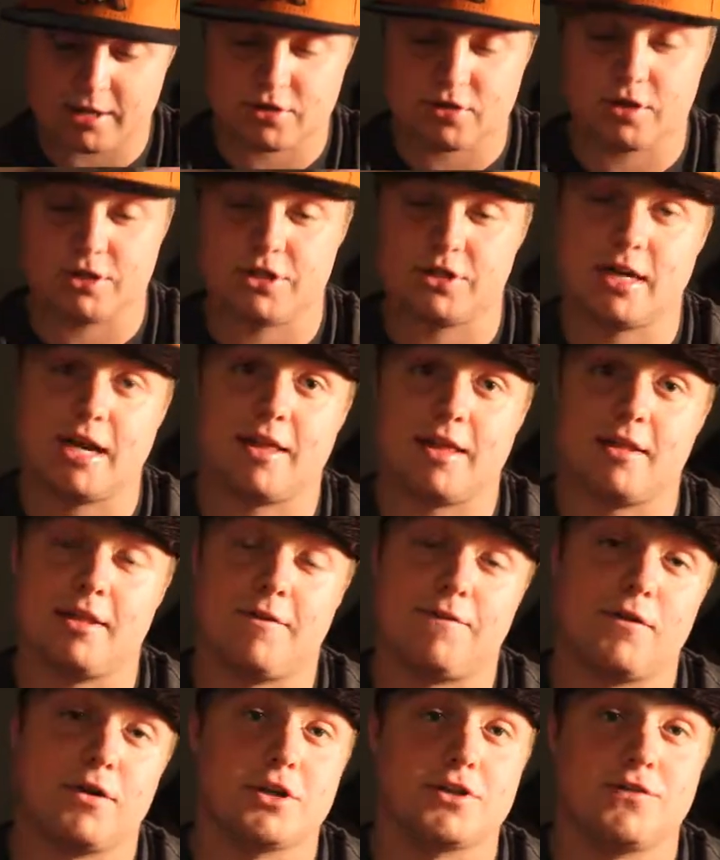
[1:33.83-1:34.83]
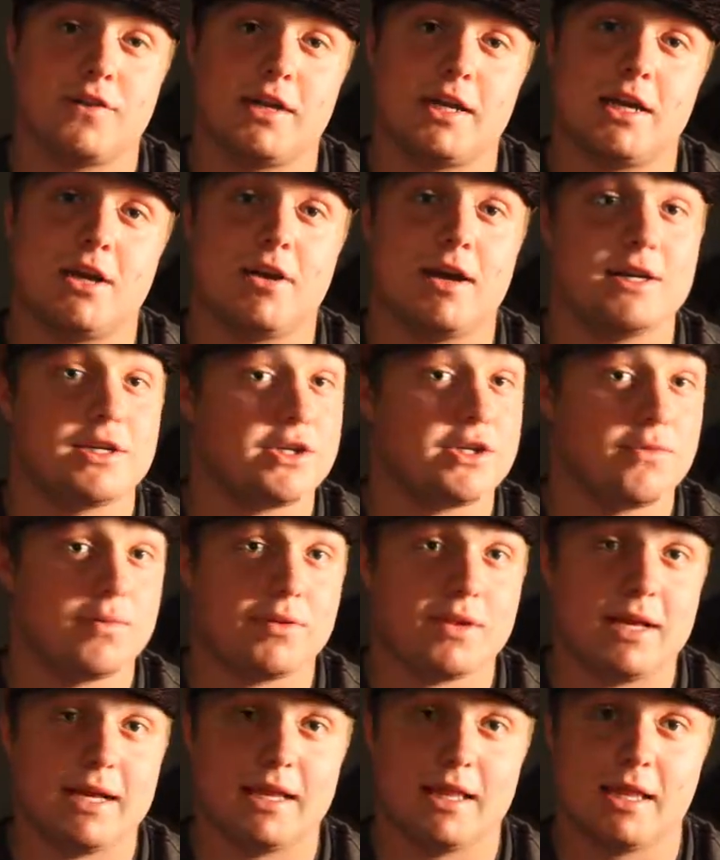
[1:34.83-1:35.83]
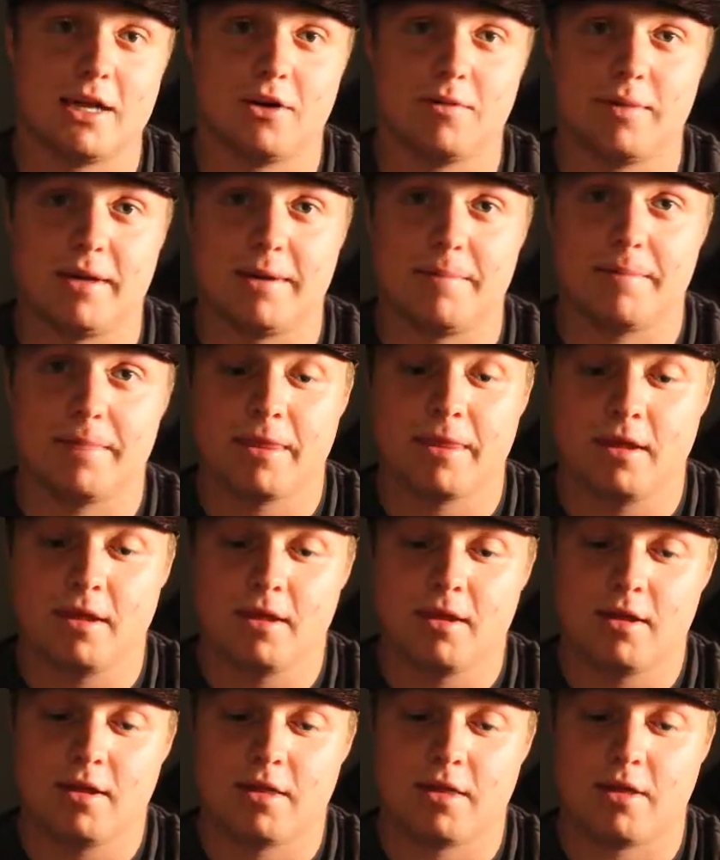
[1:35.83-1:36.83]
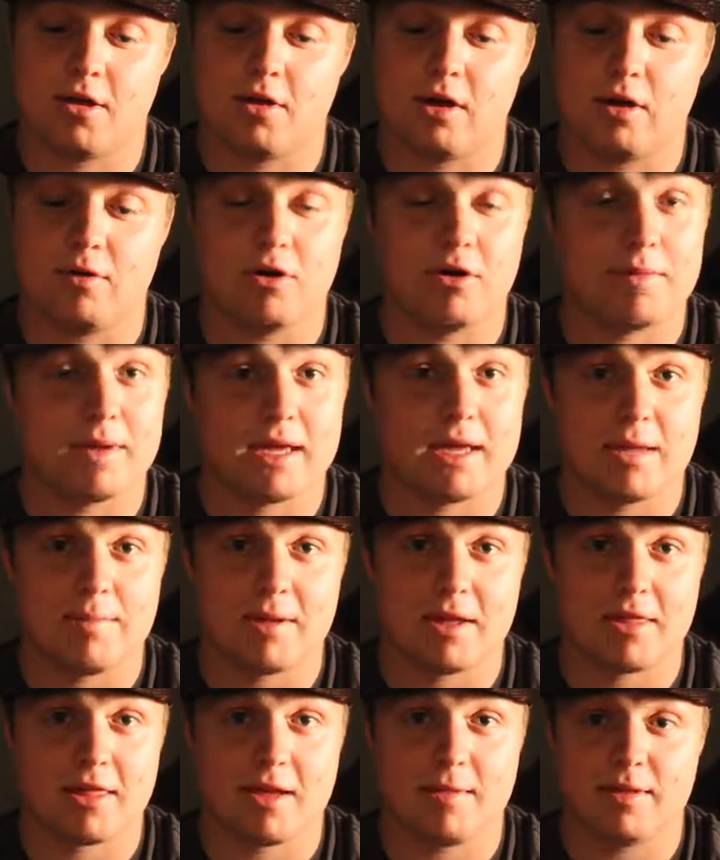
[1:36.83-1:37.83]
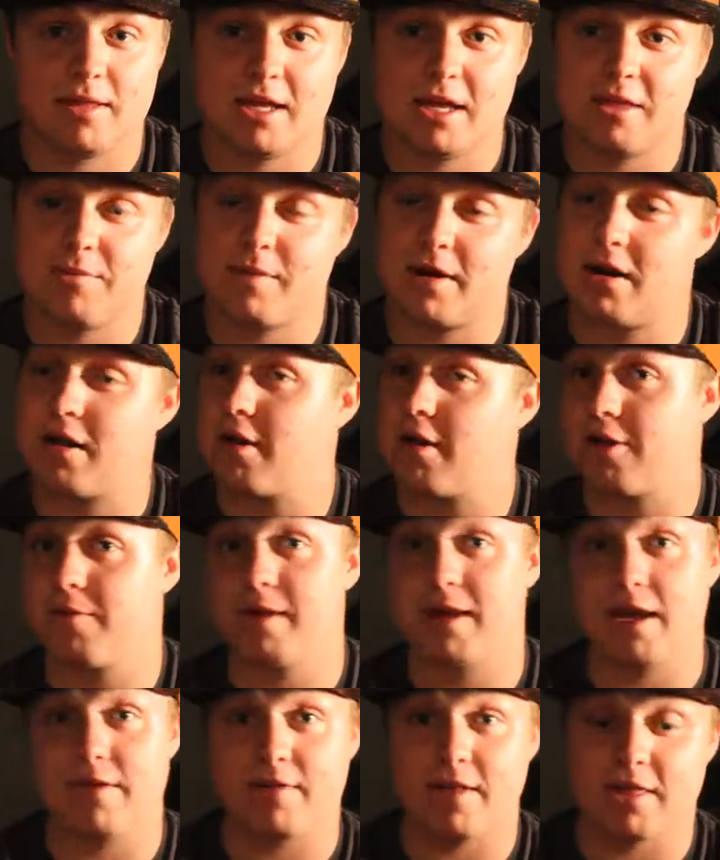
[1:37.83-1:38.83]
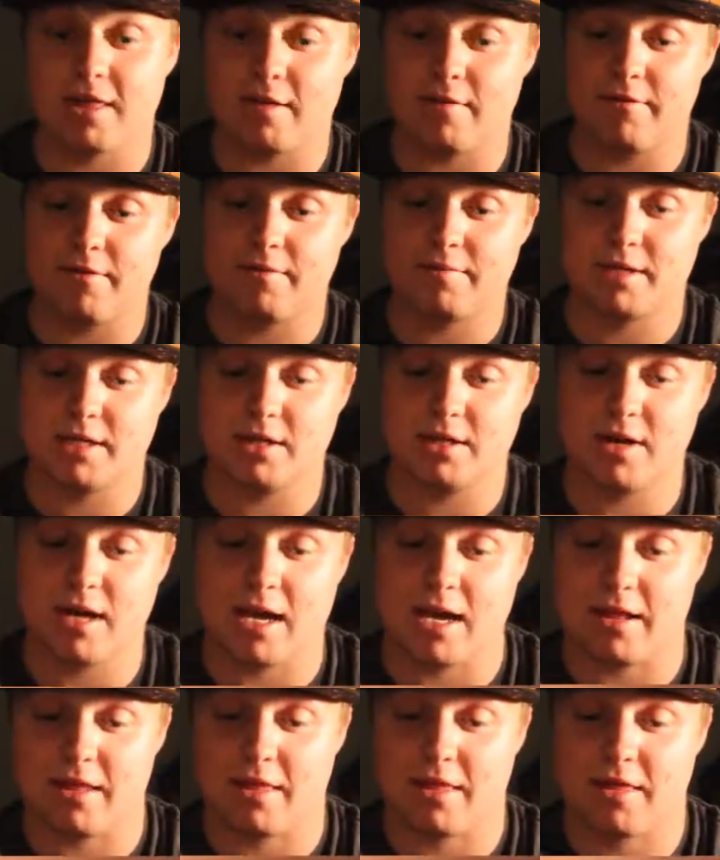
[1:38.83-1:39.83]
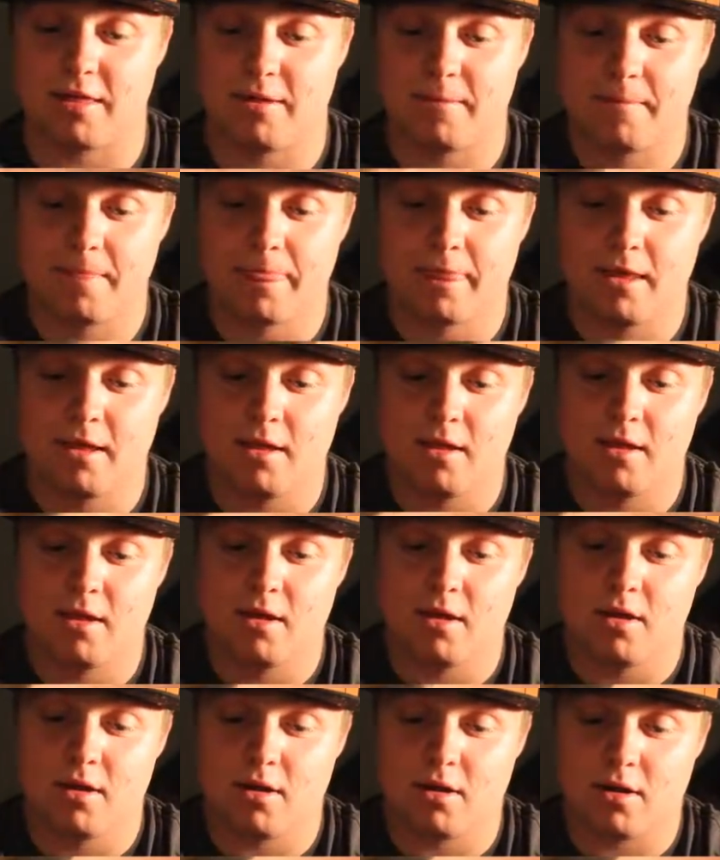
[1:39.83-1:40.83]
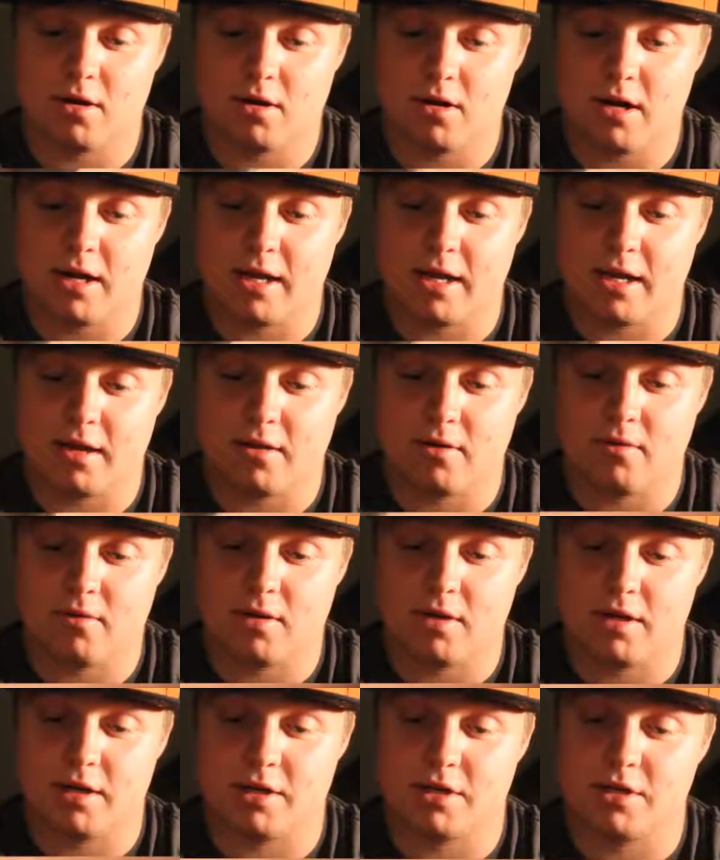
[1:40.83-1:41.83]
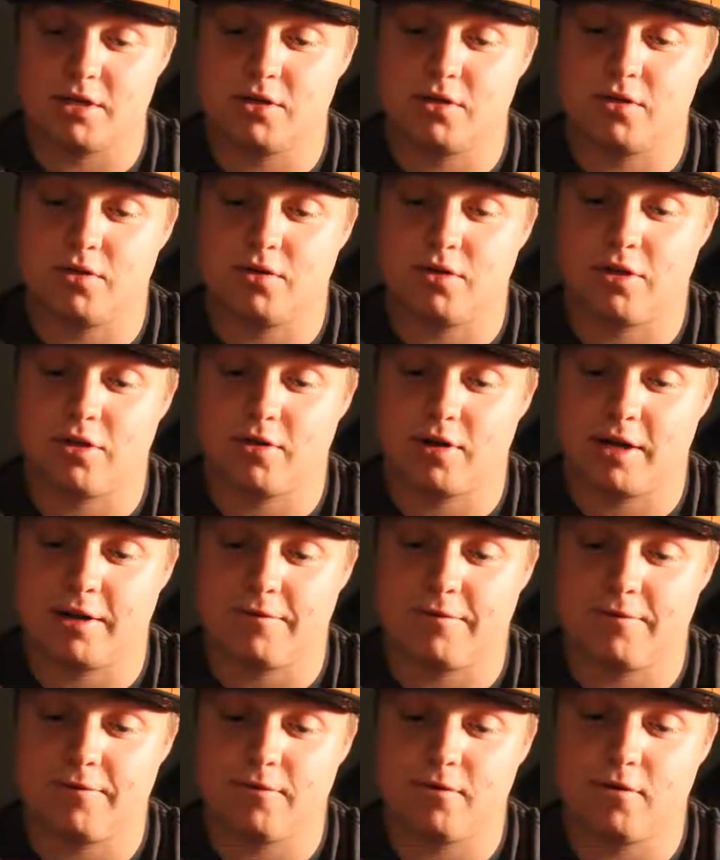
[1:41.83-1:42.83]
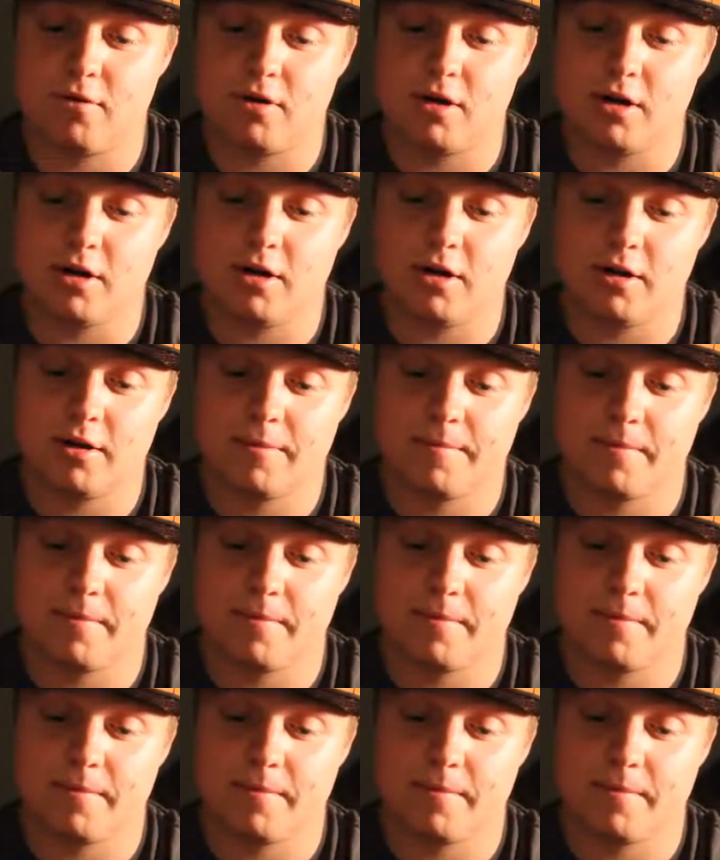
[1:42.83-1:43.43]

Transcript: I told you guys in the first video, I do play a little bit. So I will be keeping some of these, but I'll also be giving some of them to you guys. Alright, 1, 2, 3, 4.